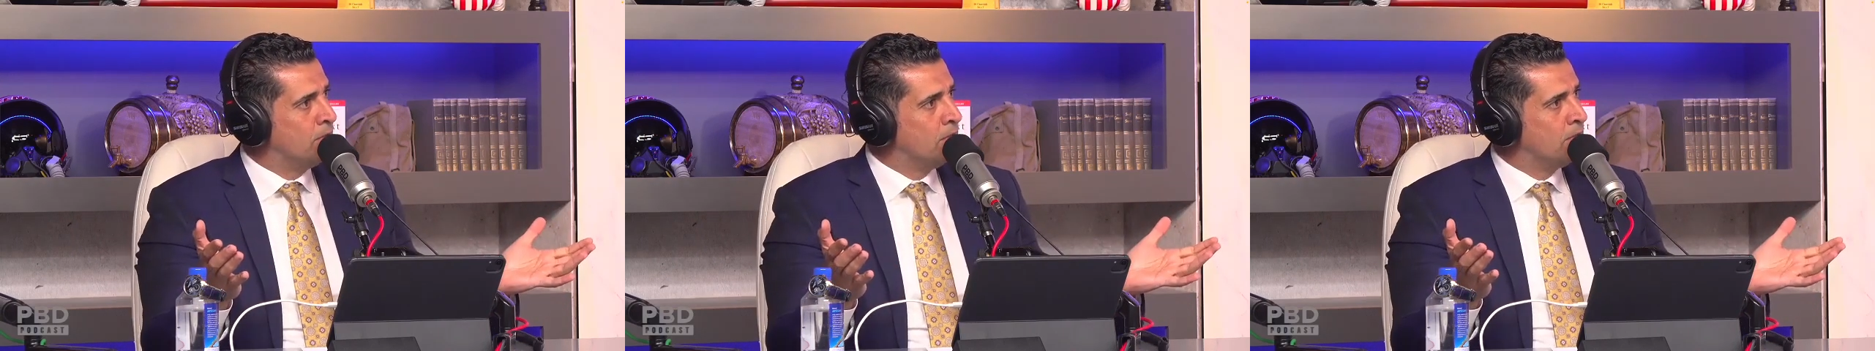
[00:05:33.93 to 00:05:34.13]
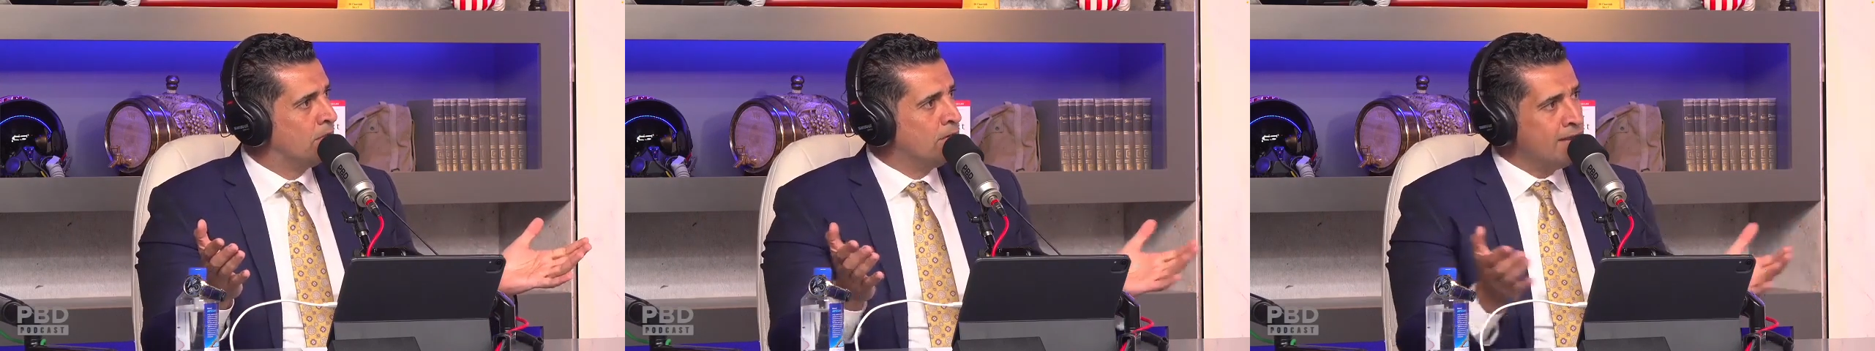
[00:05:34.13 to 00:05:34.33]

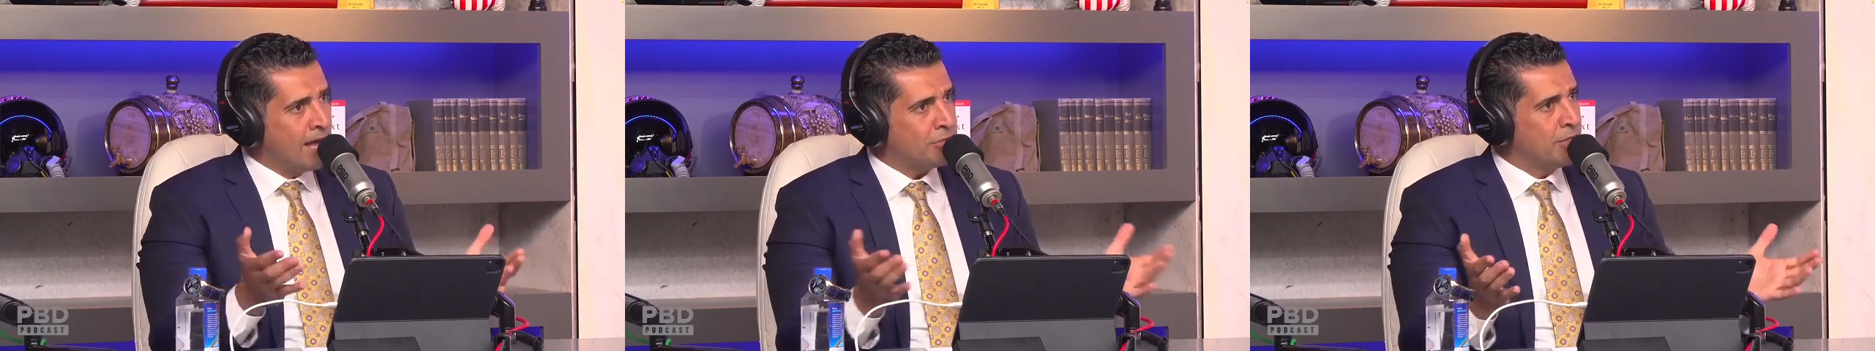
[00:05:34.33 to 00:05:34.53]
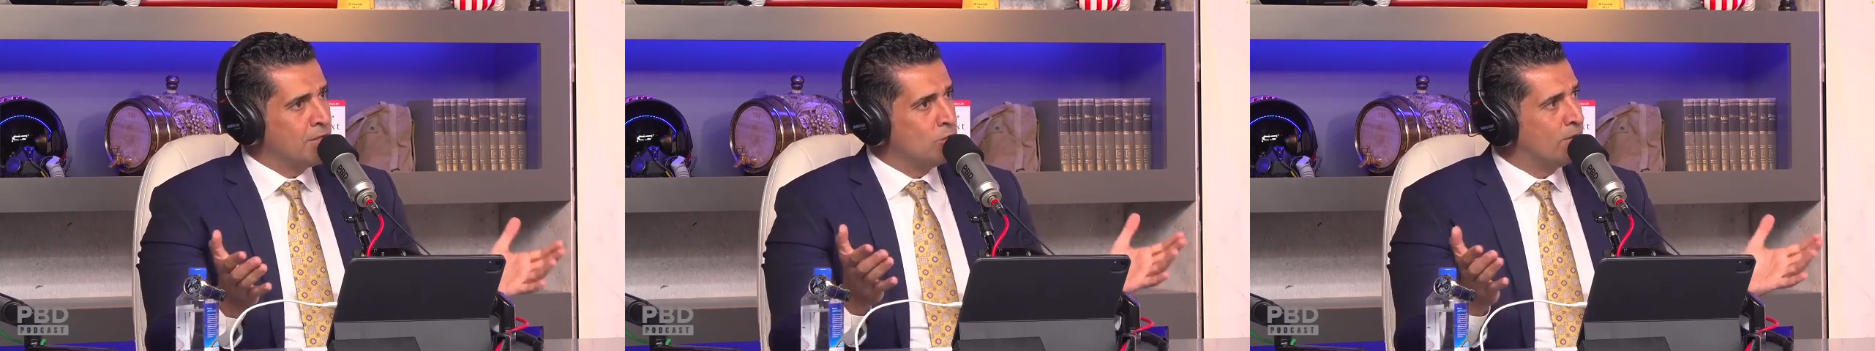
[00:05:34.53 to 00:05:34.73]
Yeah.
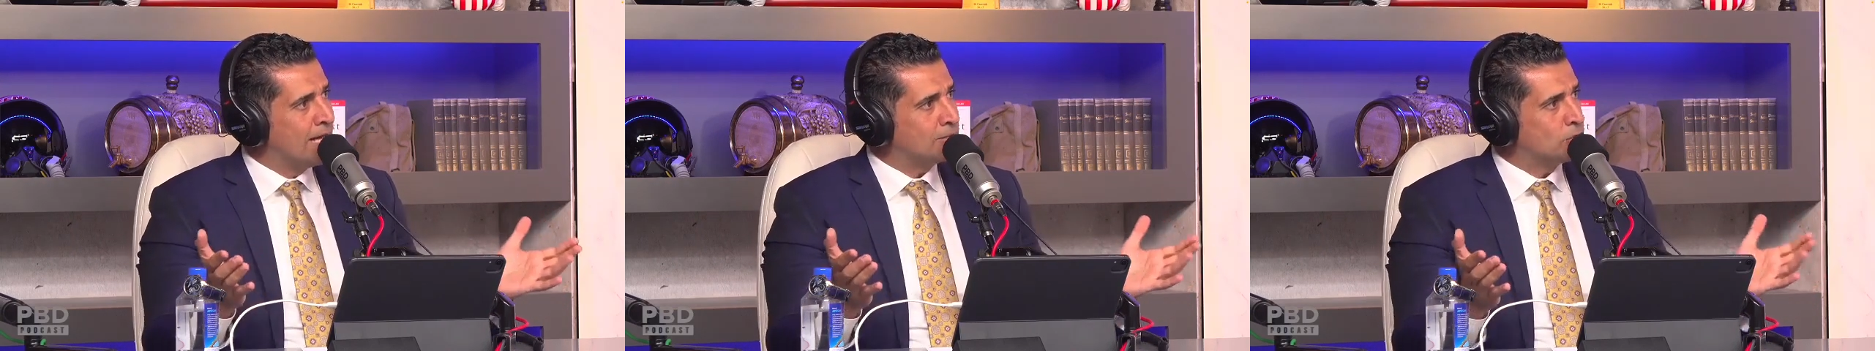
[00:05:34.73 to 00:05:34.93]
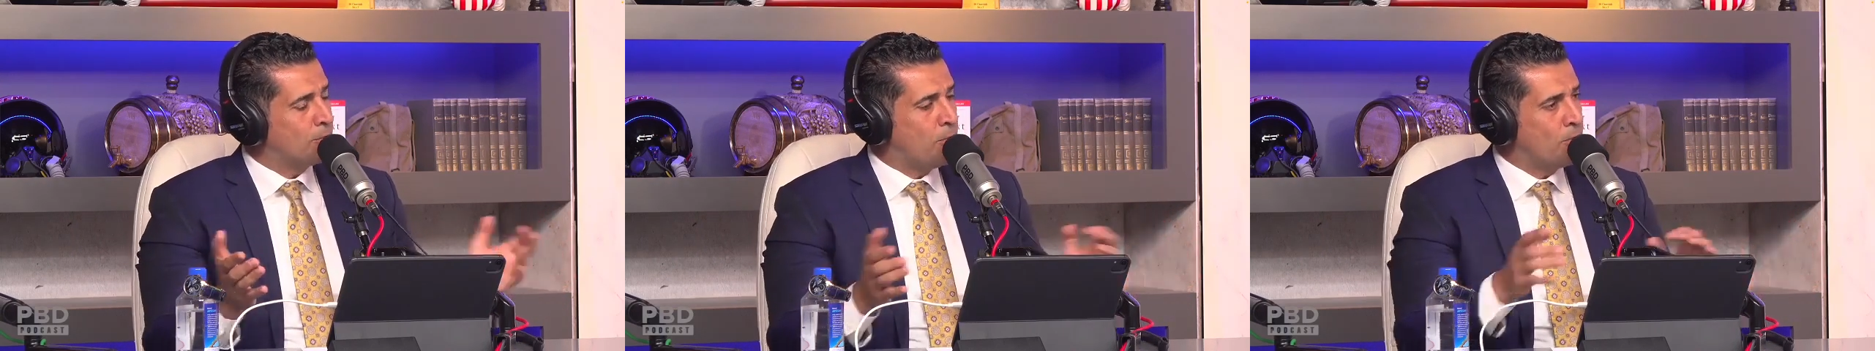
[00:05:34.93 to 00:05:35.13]
Nothing. You're
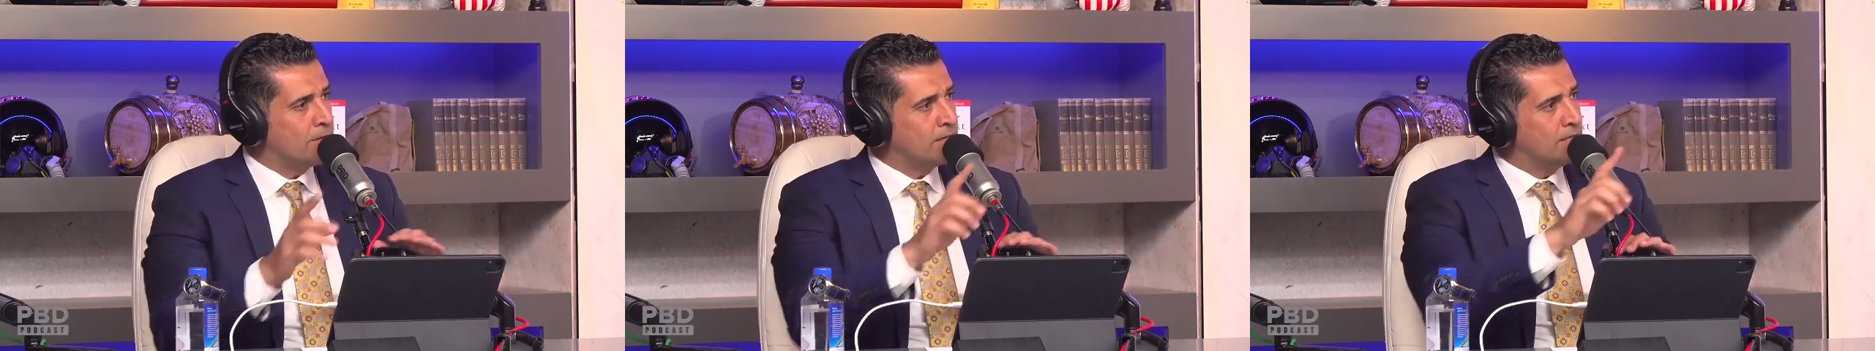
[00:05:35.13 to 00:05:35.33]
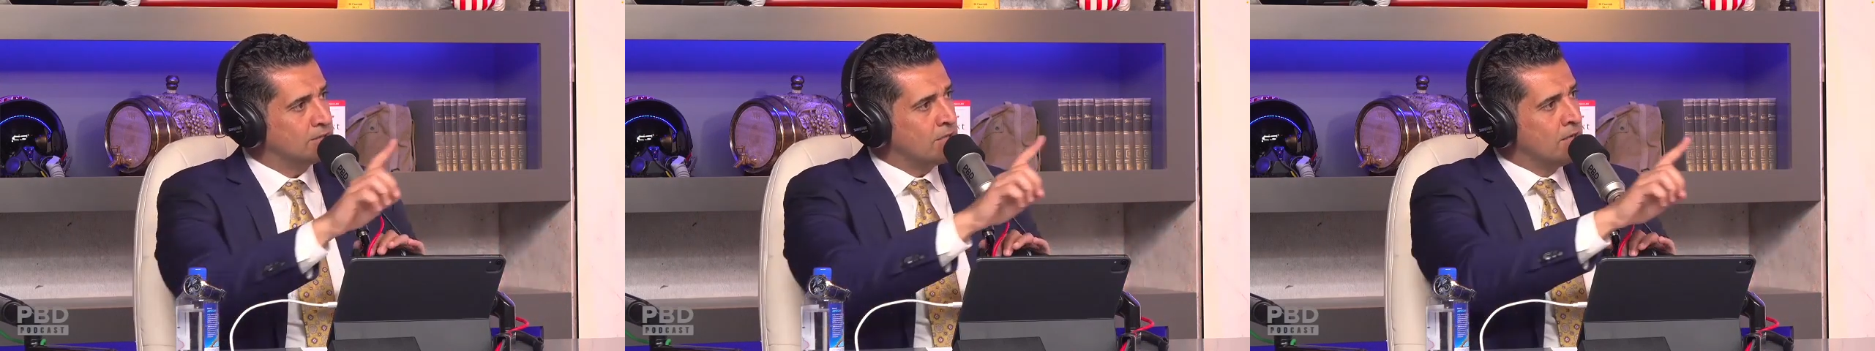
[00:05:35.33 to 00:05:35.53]
not
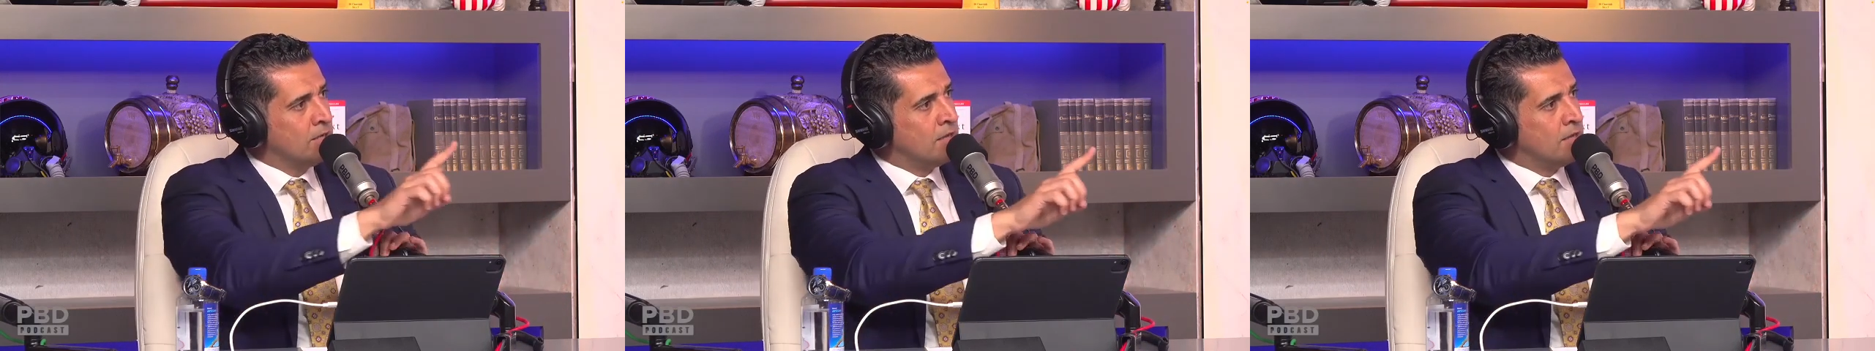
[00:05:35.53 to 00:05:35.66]
supporting us.